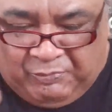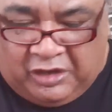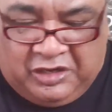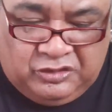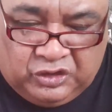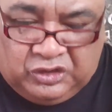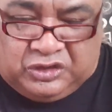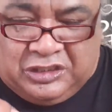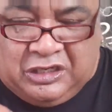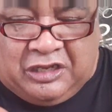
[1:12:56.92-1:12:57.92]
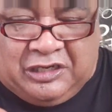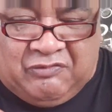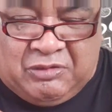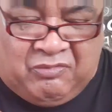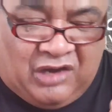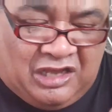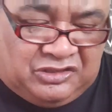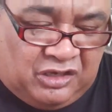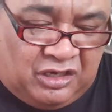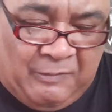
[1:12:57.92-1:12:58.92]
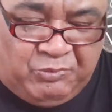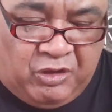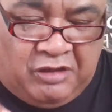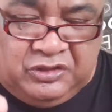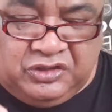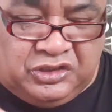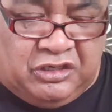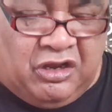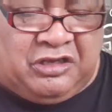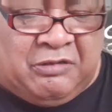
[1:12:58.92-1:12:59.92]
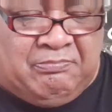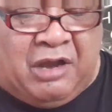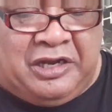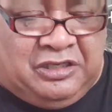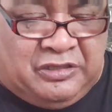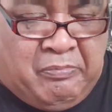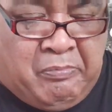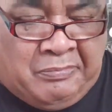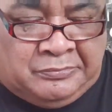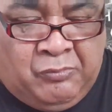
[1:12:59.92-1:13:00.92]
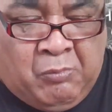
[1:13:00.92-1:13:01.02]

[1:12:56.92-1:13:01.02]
I don't usually like leave them for last. I usually like combining them